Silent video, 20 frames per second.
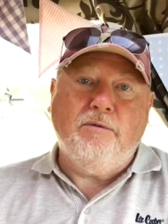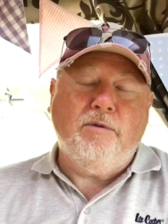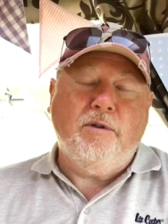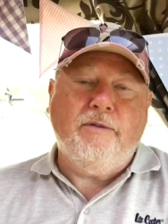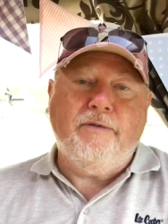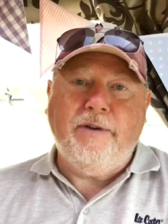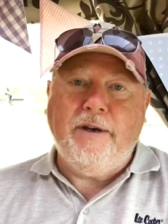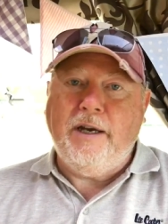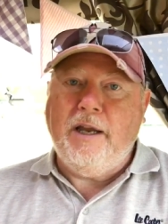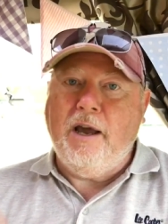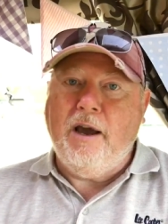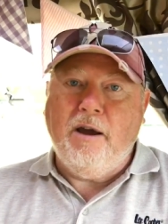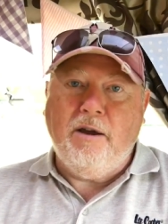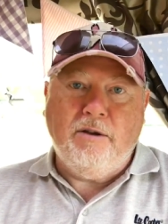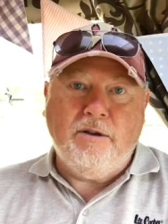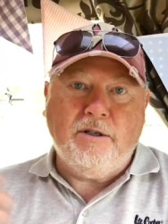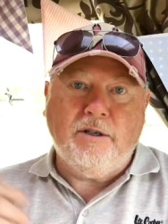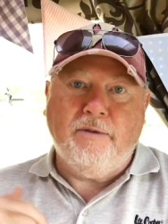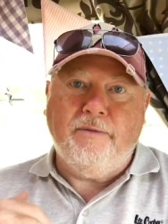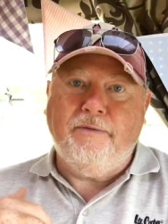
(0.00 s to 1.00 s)
all the
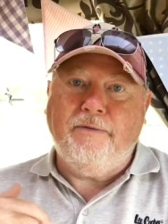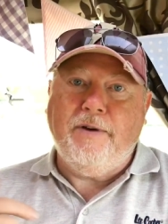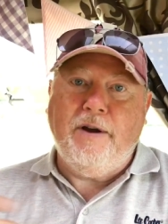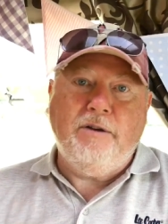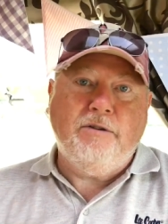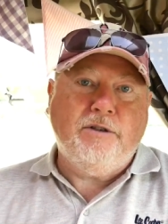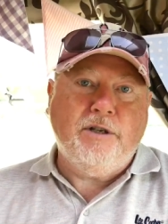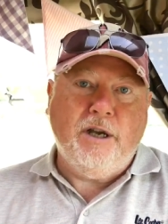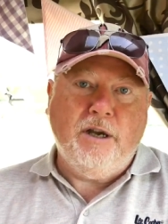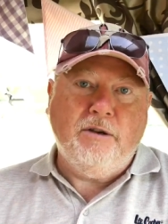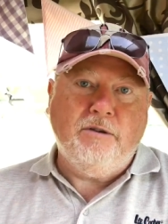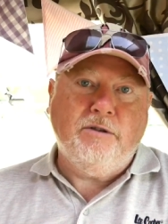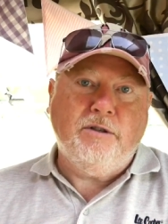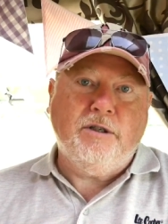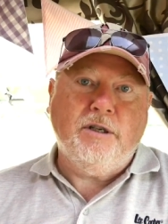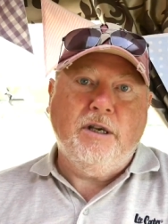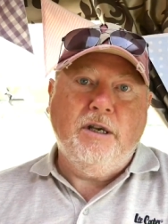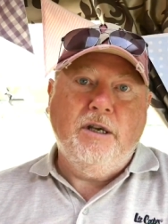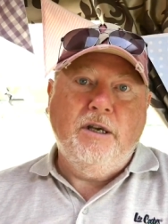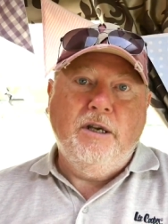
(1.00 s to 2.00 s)
videos and
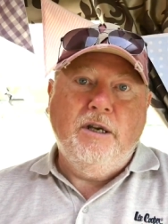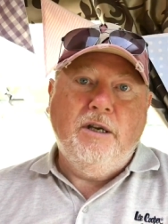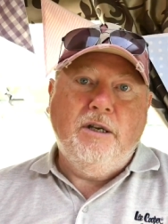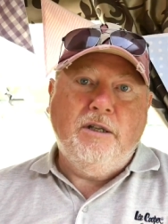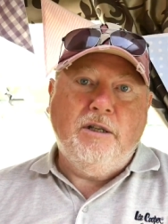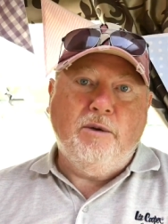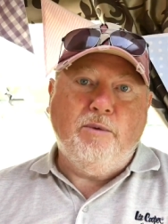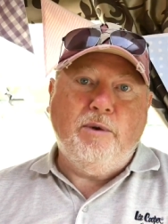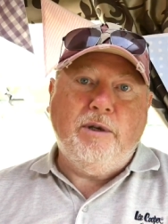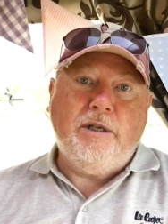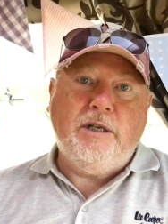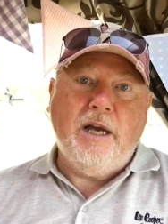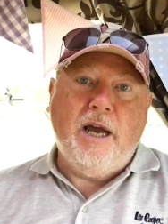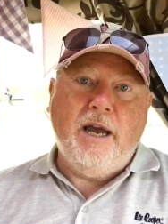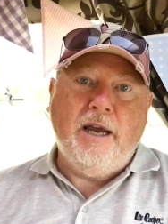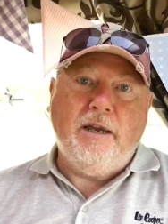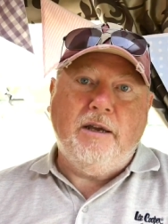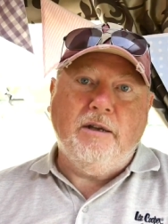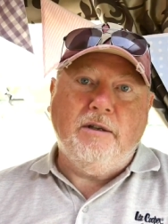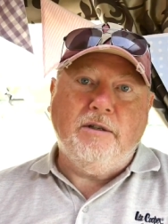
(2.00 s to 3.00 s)
photos that we
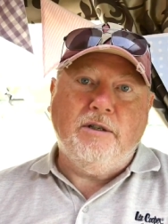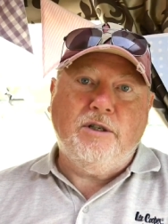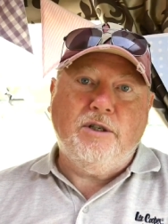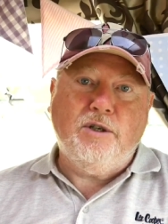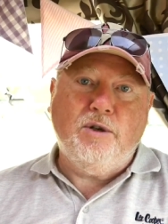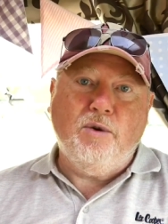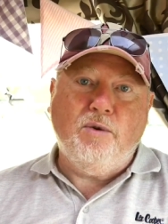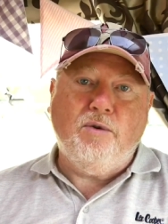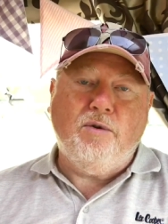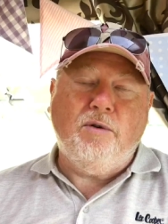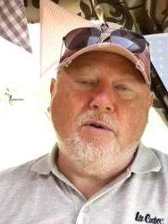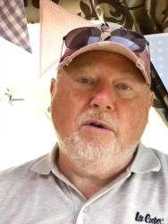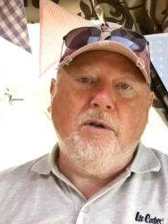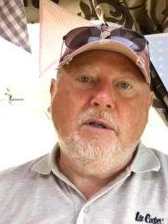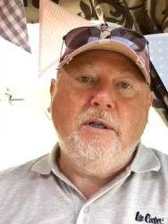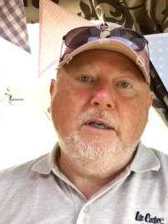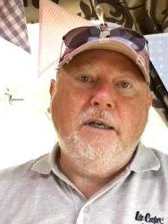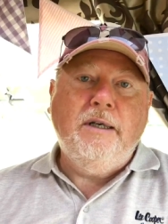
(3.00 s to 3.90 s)
take and store.